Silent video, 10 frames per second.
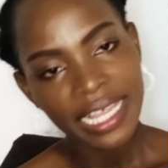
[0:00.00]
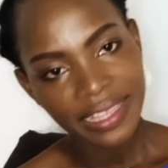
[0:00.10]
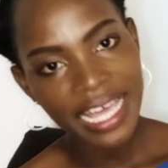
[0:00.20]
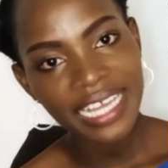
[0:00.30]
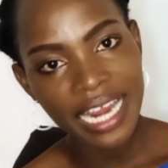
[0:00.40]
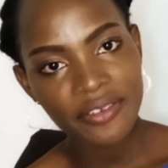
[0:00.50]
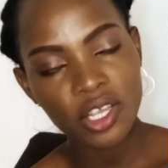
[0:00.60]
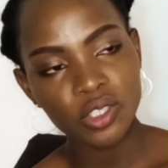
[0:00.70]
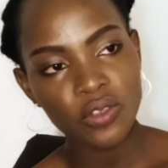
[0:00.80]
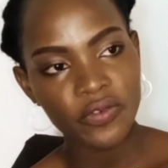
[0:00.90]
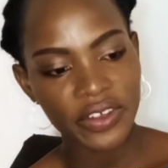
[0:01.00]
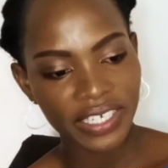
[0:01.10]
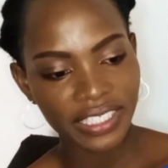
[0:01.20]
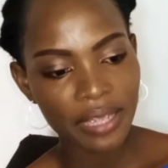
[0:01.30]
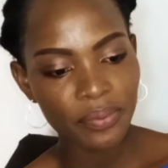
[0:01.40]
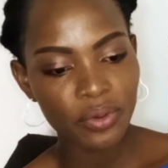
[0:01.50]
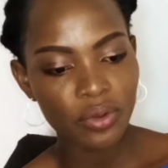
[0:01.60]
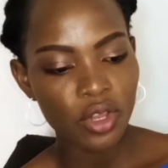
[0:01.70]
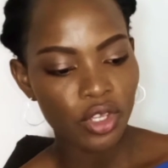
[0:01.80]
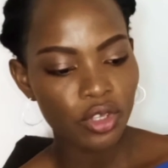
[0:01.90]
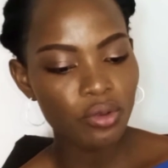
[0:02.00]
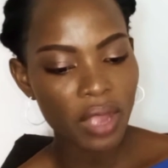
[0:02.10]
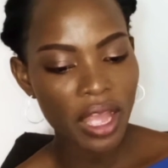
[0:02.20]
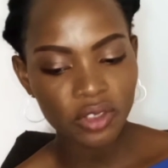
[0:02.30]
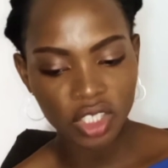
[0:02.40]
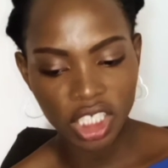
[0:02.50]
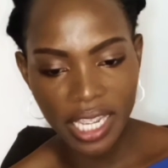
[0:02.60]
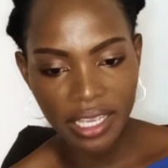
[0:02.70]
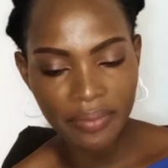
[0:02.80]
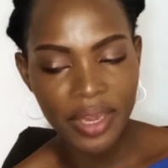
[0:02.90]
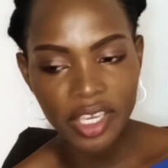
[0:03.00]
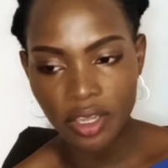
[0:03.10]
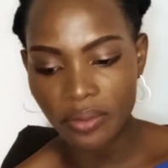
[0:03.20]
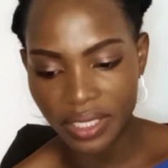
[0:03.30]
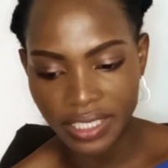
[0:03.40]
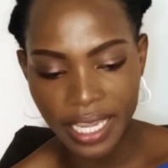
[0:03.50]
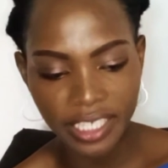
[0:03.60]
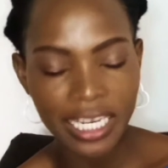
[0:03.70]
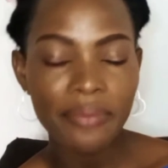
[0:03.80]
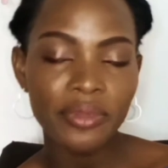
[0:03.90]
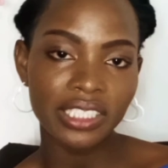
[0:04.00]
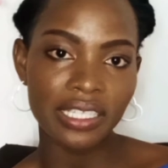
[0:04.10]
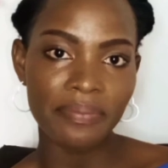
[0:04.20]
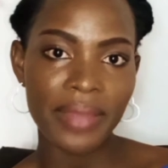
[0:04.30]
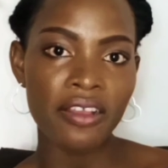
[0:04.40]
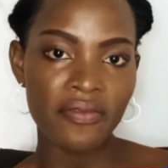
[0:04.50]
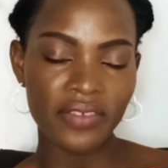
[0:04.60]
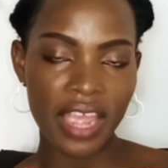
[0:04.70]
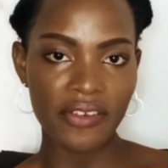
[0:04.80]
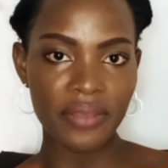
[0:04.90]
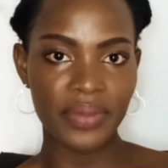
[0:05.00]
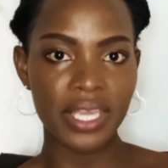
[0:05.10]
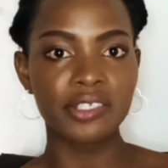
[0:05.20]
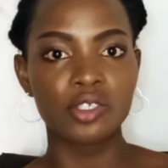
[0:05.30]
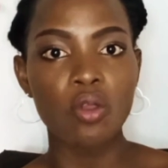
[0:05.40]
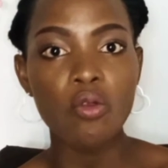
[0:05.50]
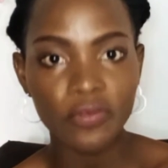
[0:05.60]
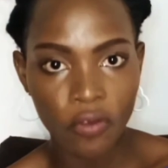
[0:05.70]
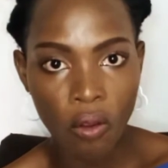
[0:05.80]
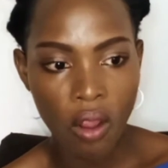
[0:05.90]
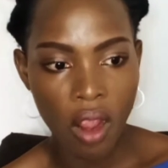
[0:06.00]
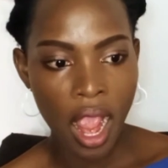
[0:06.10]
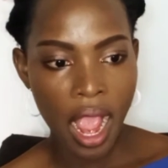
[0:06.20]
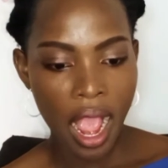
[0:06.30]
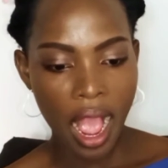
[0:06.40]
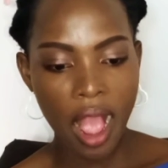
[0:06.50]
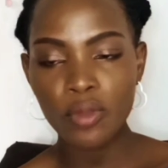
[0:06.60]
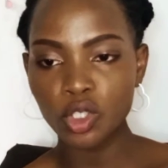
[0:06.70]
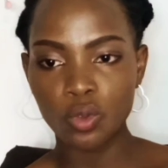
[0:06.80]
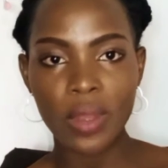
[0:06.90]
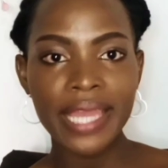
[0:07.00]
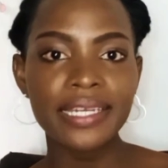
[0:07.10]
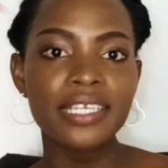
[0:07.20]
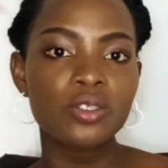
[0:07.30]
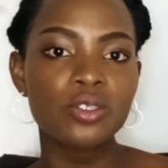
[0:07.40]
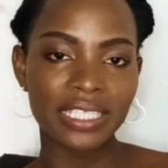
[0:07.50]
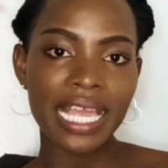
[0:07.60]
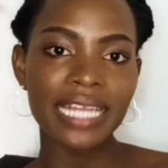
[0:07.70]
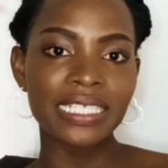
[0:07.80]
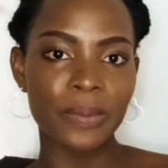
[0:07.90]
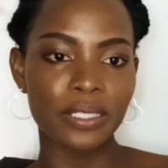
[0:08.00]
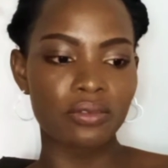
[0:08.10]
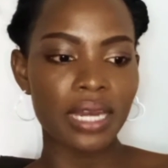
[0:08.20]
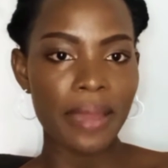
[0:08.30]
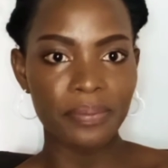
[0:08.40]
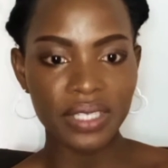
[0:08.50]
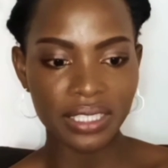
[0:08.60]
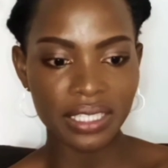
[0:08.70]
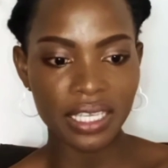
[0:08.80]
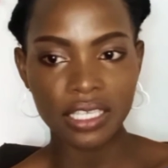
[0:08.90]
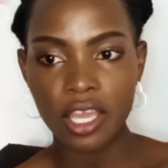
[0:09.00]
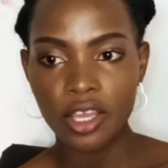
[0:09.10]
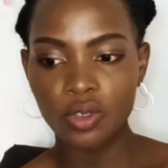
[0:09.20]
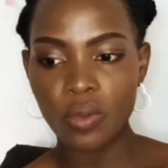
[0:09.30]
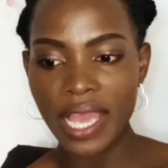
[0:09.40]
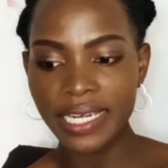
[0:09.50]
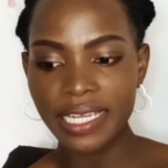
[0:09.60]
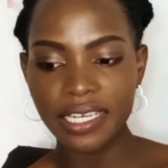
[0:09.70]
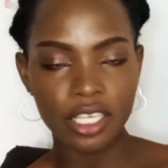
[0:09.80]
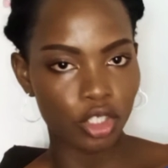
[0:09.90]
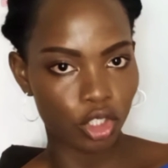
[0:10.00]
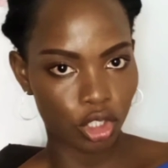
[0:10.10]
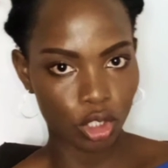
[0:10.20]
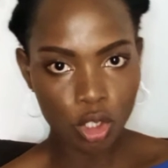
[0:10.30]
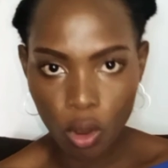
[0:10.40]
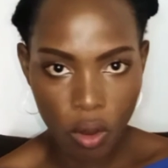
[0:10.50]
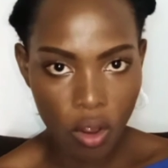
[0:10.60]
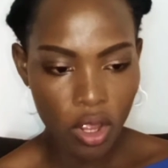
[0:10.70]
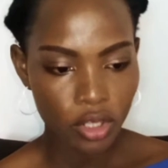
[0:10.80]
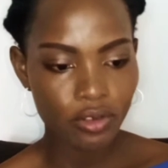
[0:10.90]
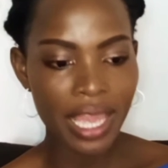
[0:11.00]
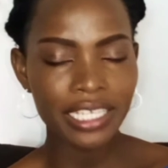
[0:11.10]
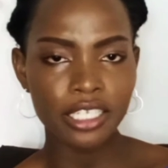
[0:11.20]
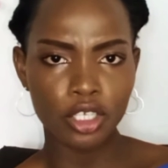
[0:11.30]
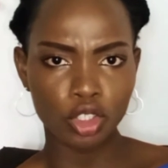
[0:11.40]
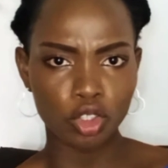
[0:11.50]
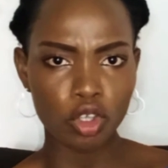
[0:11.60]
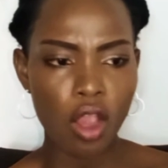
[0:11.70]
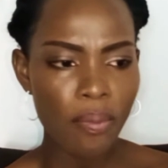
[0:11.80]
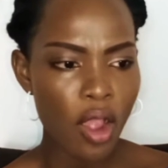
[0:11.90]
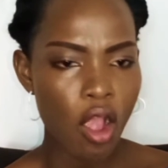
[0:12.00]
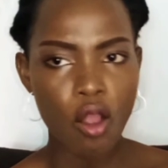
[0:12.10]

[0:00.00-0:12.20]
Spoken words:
That gari also, for example, you have to check, make your research. How much is a bag of gari being sold for? How much do I need to start this particular business? Do I need a store? Do I need a shop?